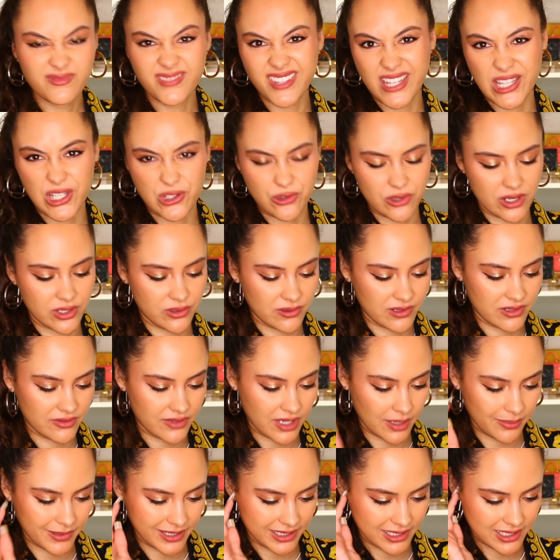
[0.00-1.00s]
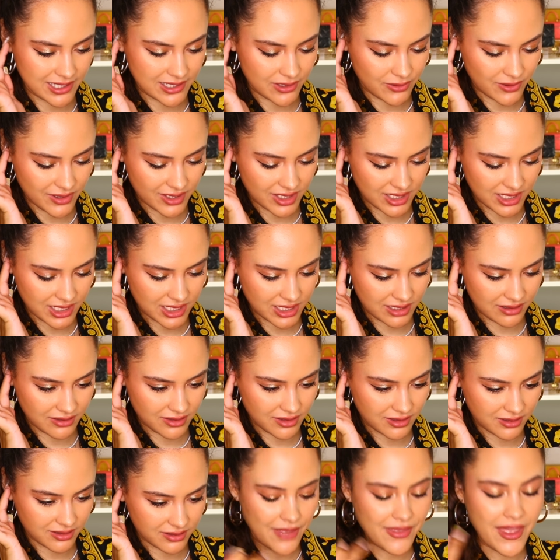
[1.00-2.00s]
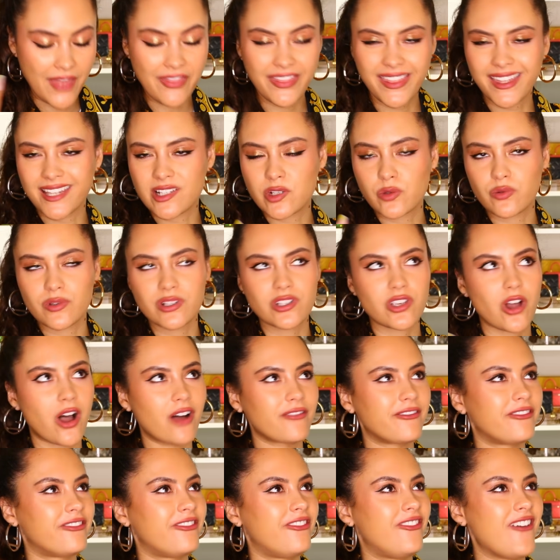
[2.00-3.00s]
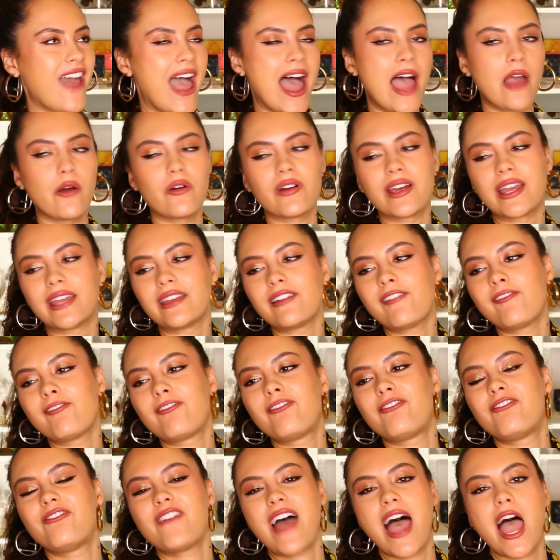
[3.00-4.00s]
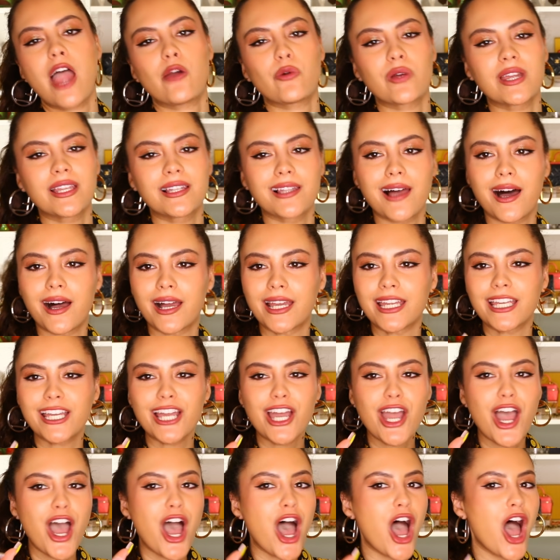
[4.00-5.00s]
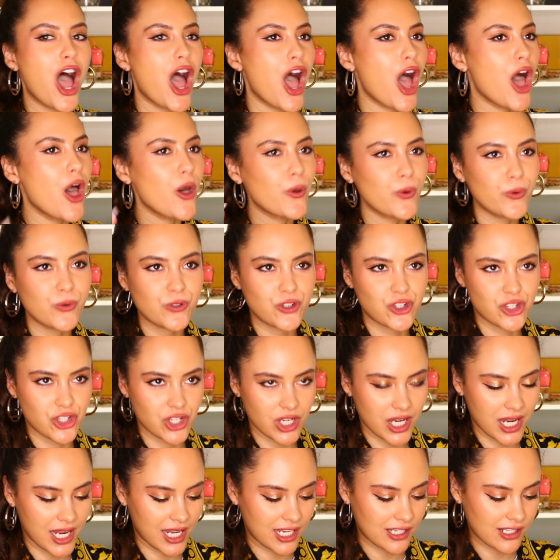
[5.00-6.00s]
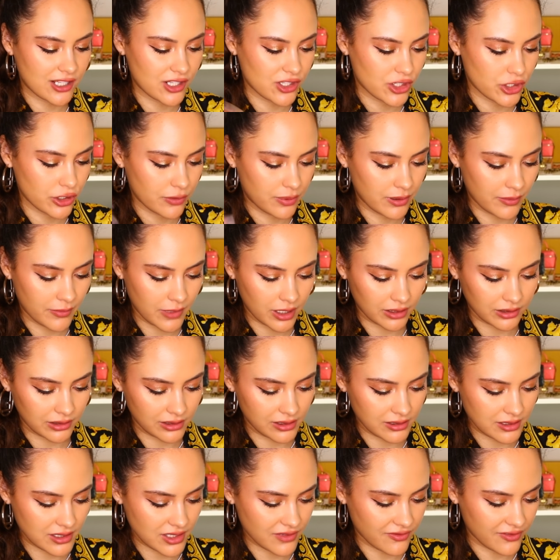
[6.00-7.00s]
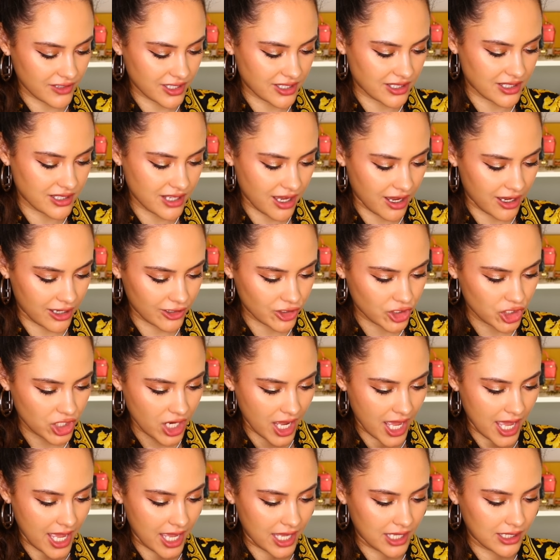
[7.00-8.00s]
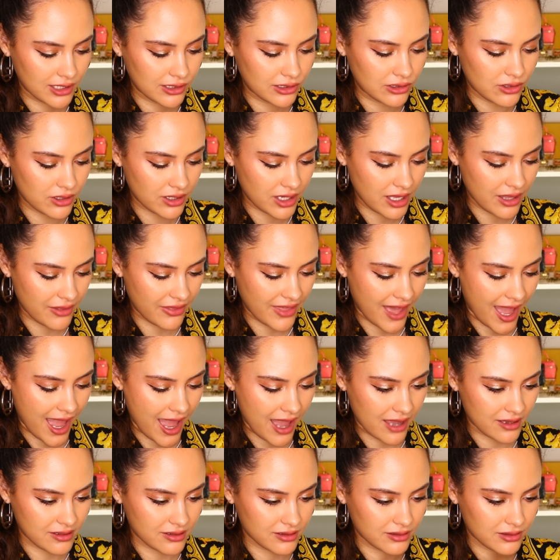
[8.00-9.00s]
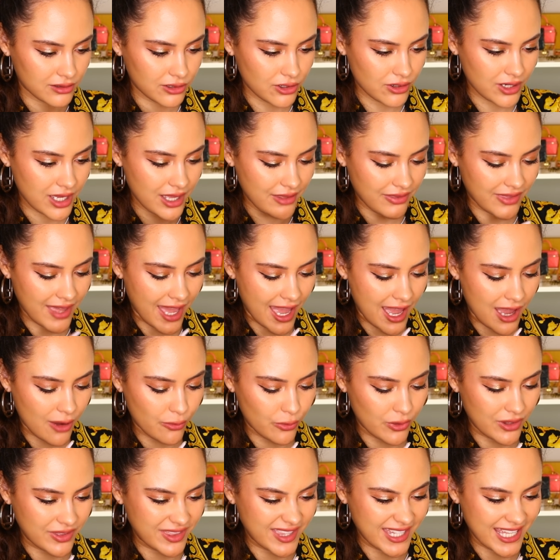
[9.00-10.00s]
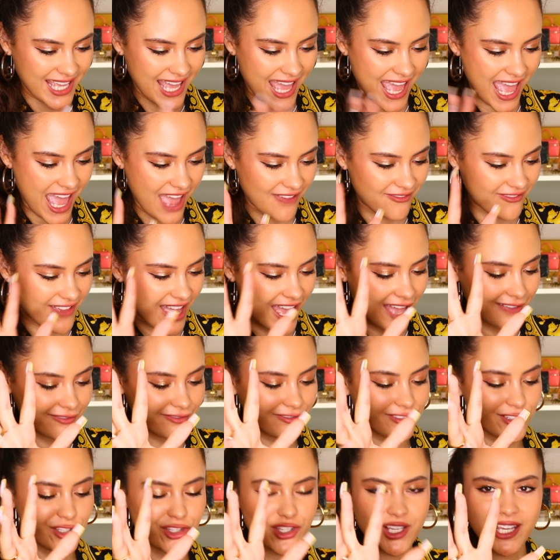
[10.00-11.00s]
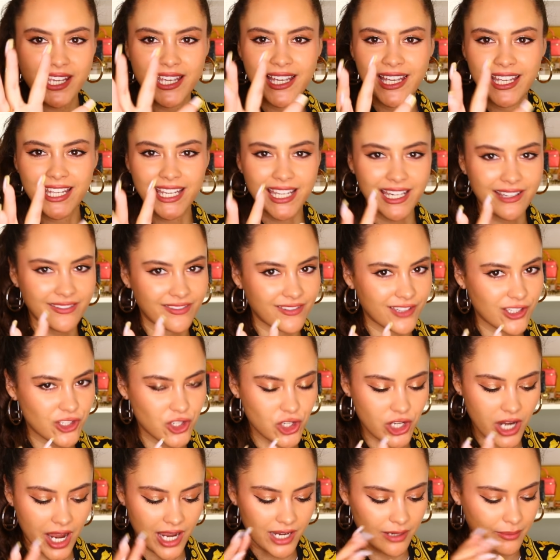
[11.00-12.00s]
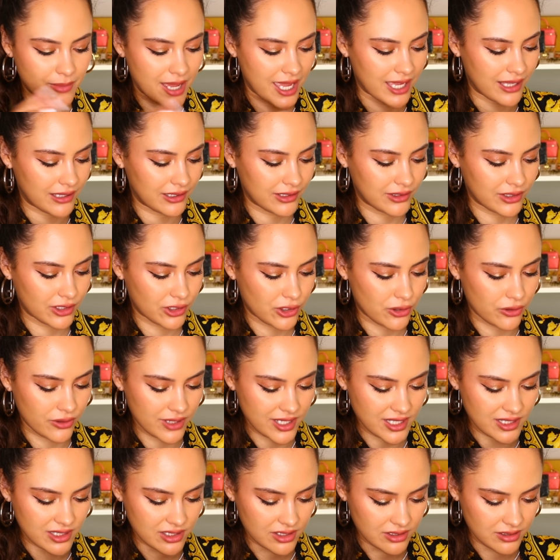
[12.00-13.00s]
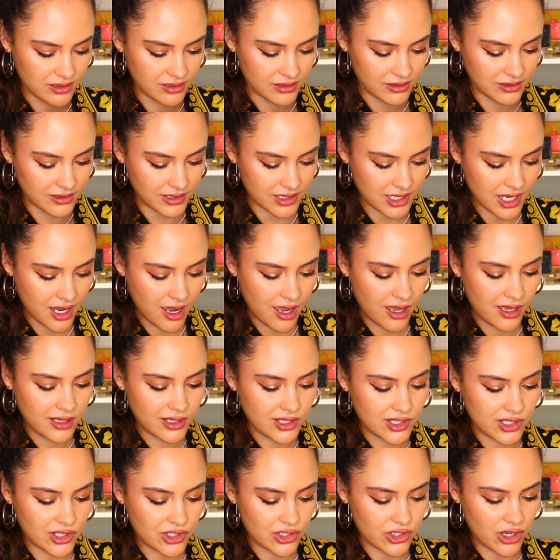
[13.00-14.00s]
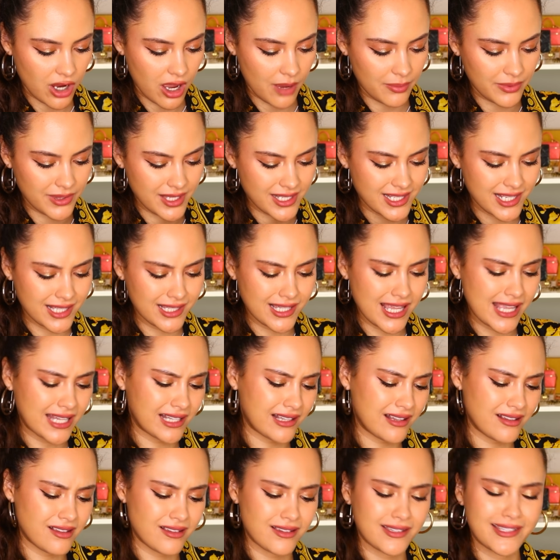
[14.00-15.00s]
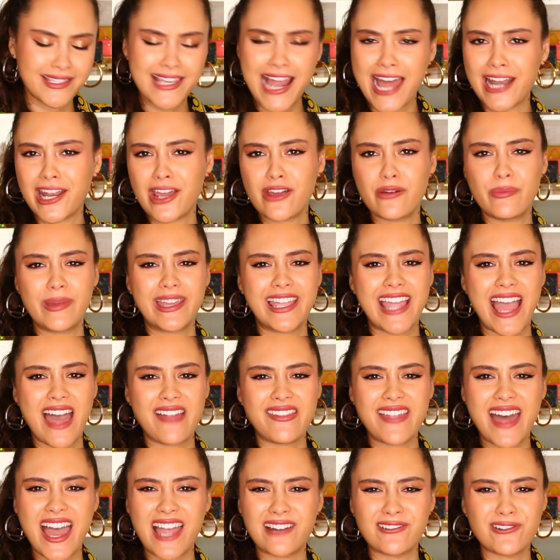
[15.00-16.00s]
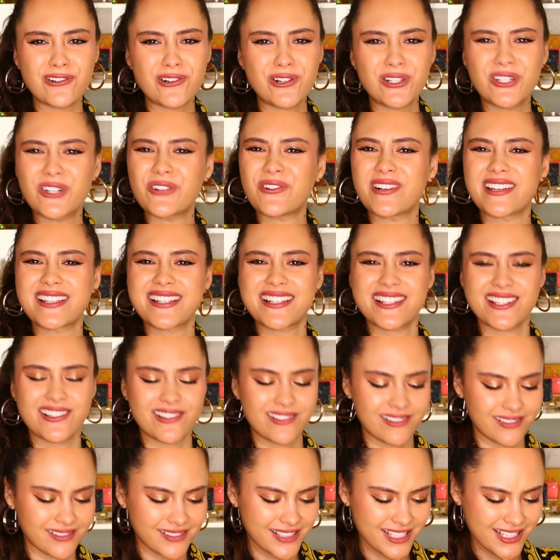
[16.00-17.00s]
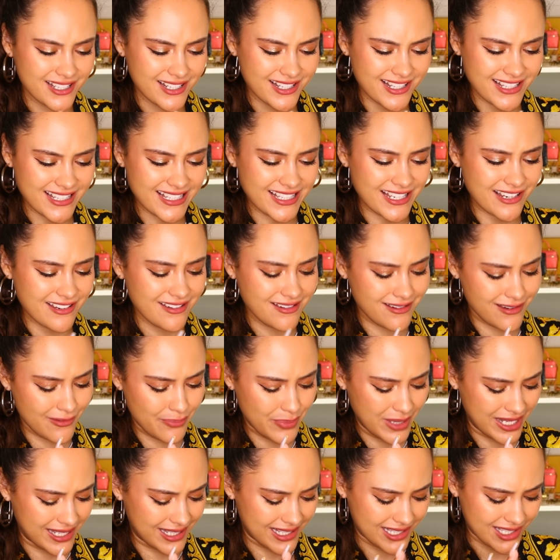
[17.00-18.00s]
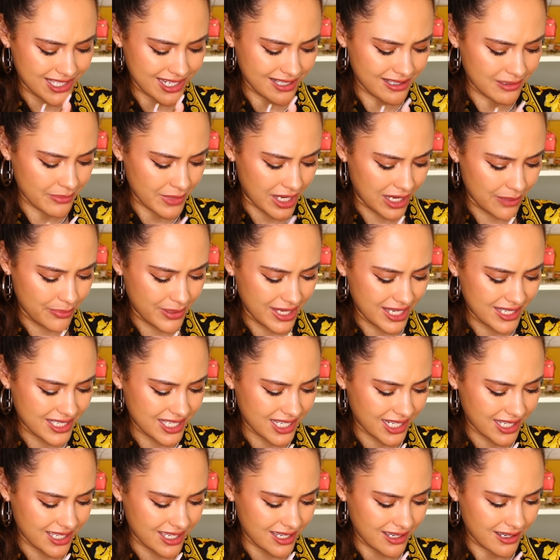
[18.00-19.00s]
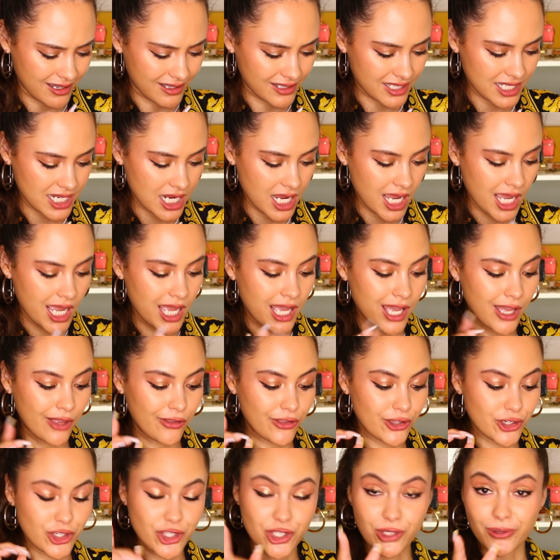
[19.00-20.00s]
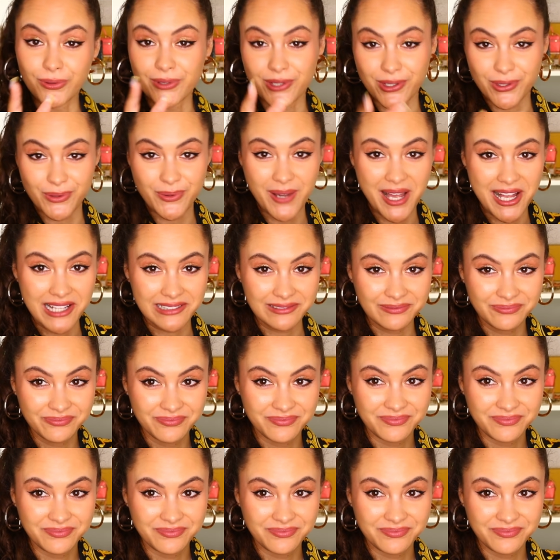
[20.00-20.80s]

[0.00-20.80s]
This dress was fabulous, wasn't it? And then this was very, very like OG supermodels Versace. Look at that. Look at that with the FFs in the chainmail and the crystals. Stop. There's a little nano baguette there, all crystalled. Oh, be still my beating heart. The shoes as well.